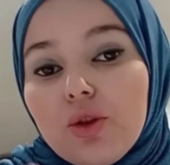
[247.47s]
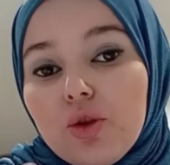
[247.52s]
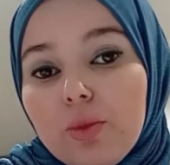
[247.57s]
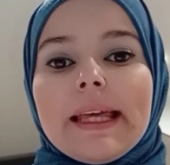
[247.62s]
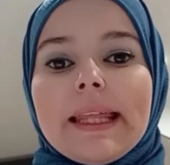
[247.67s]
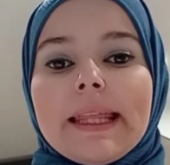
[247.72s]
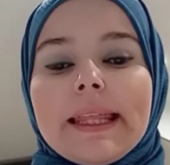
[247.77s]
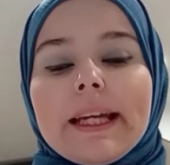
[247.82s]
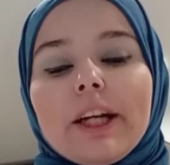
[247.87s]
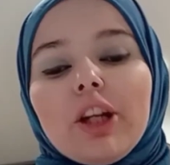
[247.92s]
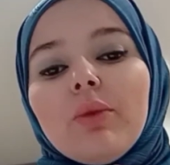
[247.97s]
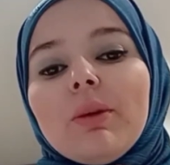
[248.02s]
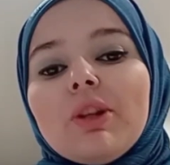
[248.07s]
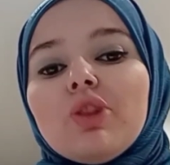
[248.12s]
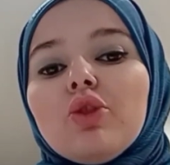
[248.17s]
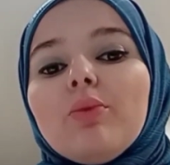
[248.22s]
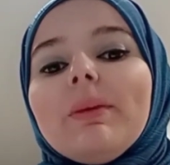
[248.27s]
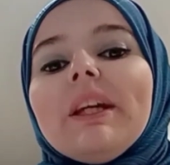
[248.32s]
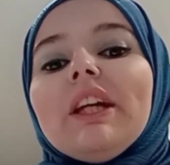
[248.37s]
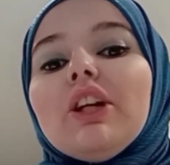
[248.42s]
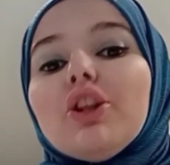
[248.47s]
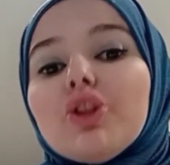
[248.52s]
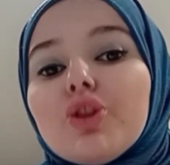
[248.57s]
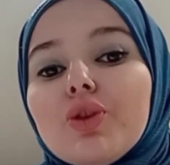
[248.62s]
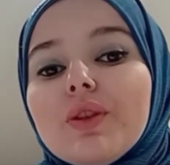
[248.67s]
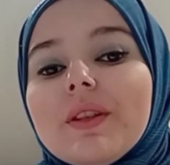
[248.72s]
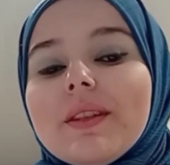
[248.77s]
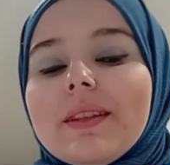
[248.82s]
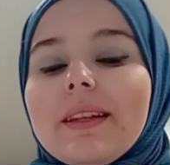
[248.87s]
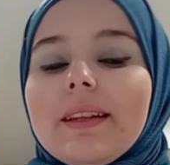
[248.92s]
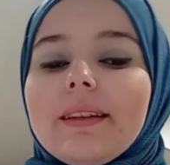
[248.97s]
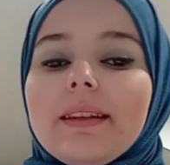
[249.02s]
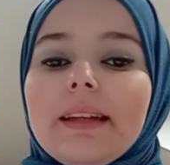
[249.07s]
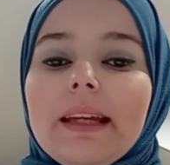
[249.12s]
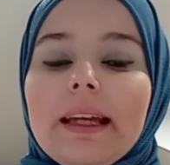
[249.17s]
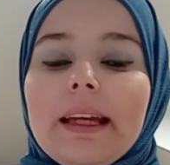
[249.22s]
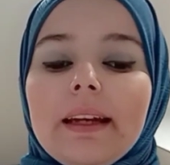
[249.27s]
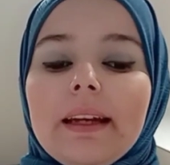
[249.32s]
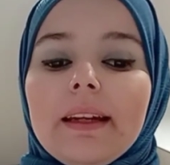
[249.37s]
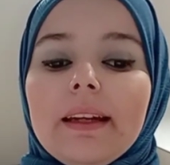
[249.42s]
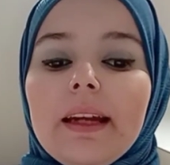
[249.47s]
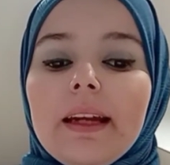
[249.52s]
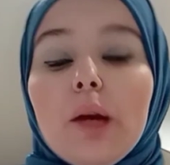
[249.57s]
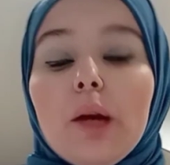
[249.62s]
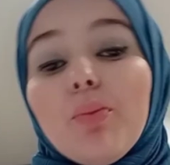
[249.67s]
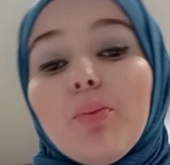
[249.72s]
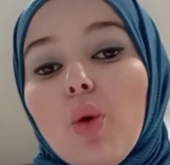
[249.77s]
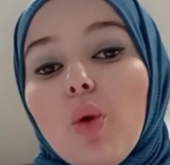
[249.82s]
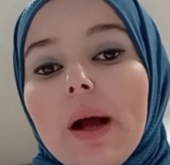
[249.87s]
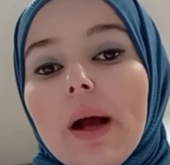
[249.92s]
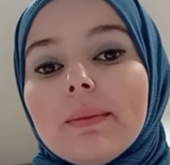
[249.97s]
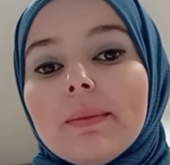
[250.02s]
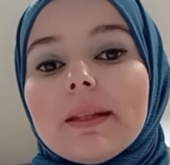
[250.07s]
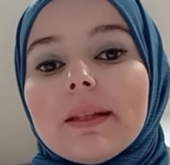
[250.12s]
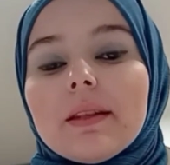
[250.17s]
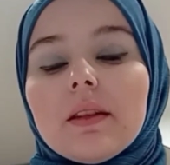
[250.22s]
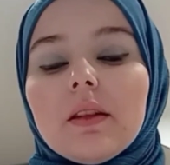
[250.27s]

You are going to be interested in poems,